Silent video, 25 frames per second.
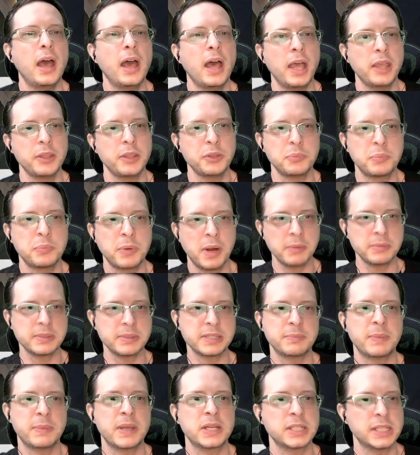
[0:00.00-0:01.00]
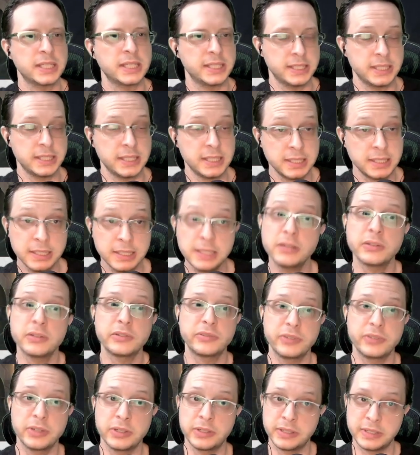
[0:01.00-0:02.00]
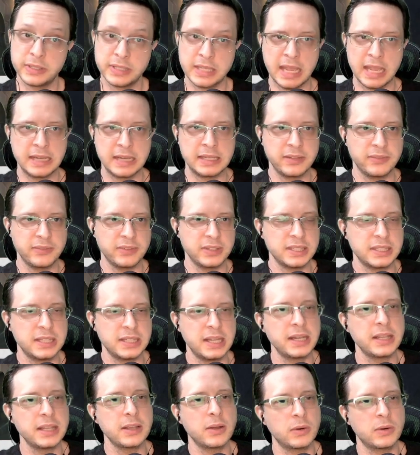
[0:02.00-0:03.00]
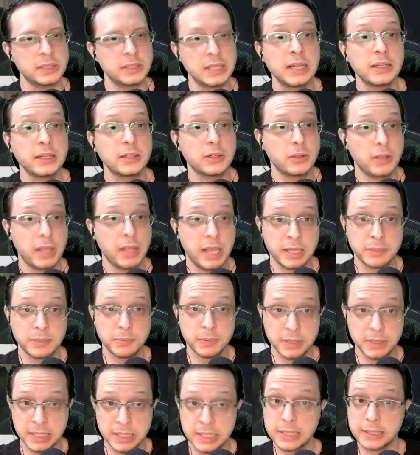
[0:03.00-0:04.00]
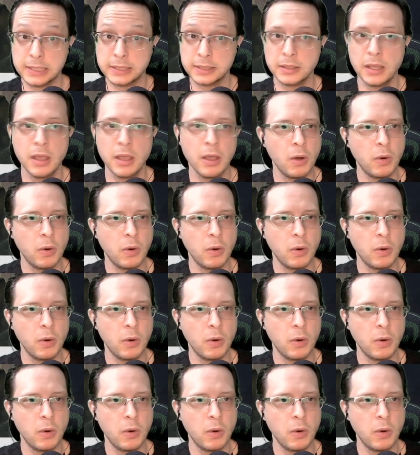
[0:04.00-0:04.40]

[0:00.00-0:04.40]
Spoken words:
You probably specialize in a single field of scientific study or technical expertise,